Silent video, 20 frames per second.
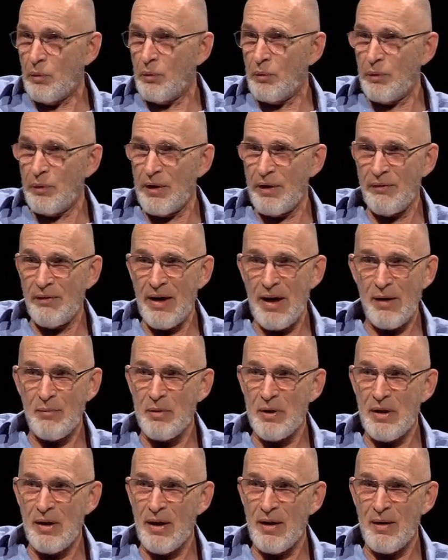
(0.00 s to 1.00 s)
whatever had to
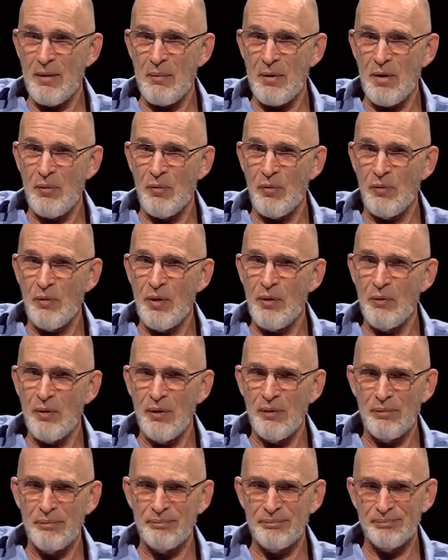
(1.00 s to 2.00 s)
be done. I mean, we
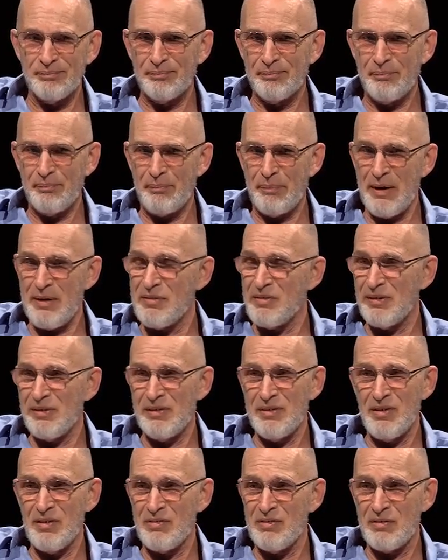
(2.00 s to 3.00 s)
were
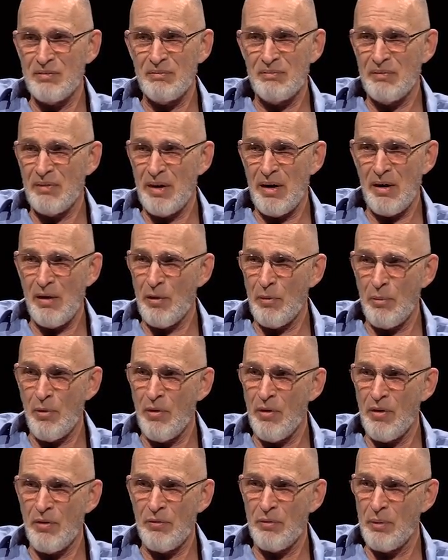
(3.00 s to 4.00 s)
basically just an
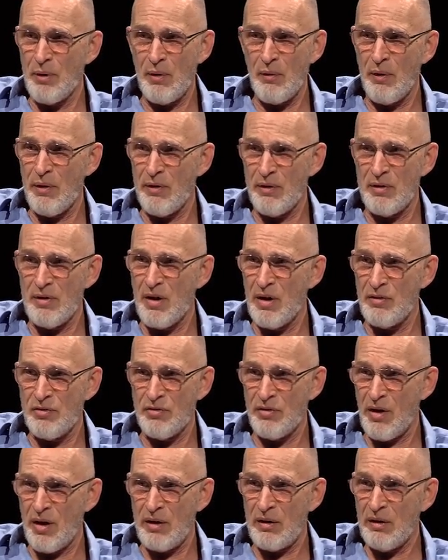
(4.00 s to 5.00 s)
airborne 3/4-ton
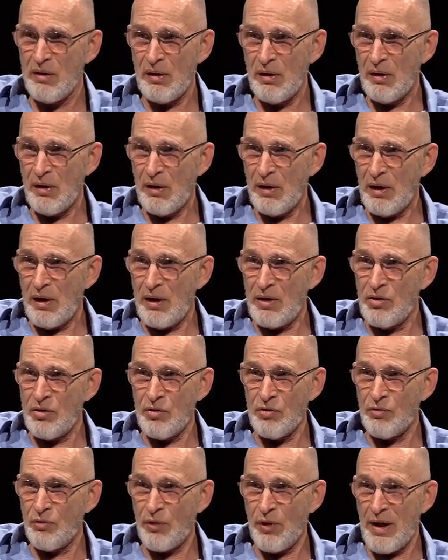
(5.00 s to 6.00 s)
truck and
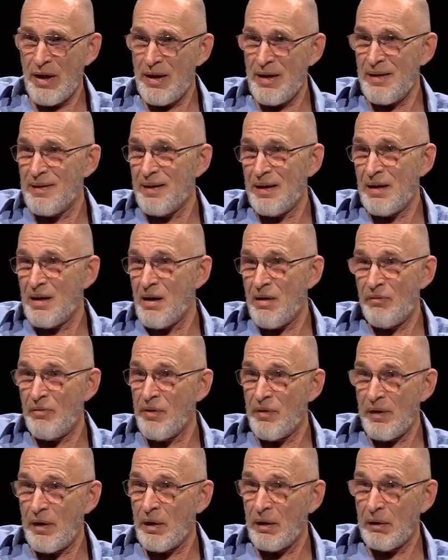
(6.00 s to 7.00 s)
used for anything and
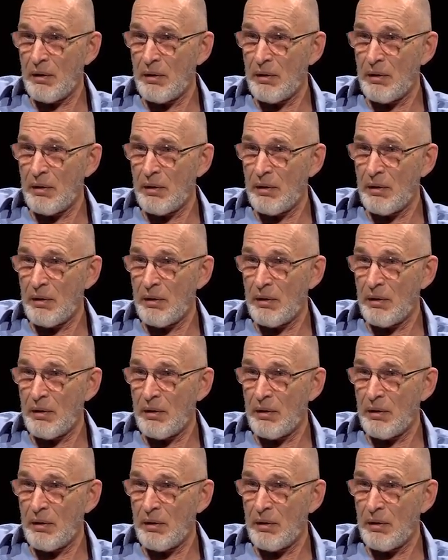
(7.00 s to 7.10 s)
everything.